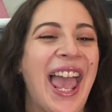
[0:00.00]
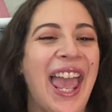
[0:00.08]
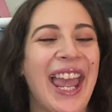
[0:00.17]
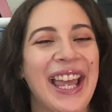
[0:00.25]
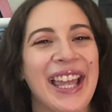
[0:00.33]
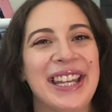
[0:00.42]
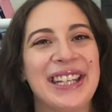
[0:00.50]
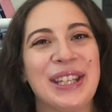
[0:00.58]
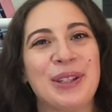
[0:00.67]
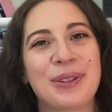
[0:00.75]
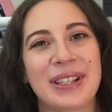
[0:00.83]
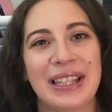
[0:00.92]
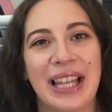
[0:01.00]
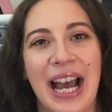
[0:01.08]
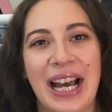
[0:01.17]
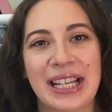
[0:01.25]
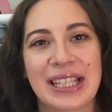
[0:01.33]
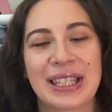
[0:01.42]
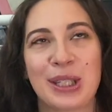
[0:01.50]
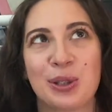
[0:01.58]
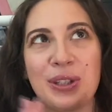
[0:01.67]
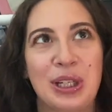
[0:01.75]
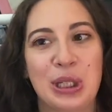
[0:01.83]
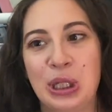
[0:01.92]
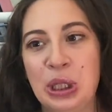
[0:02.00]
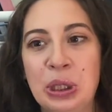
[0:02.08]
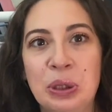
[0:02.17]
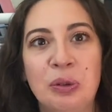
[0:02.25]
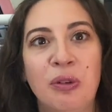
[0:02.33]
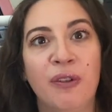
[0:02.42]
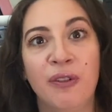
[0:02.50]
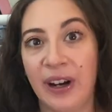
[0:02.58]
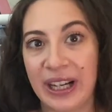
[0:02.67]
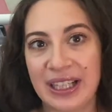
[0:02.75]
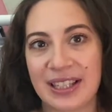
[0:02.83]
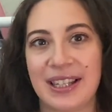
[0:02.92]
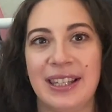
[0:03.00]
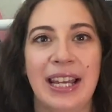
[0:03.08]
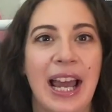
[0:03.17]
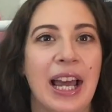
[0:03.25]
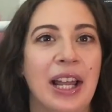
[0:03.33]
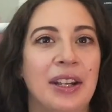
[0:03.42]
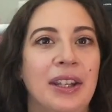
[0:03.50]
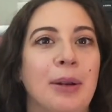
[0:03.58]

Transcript: And those last, there's like 2 fights at the end.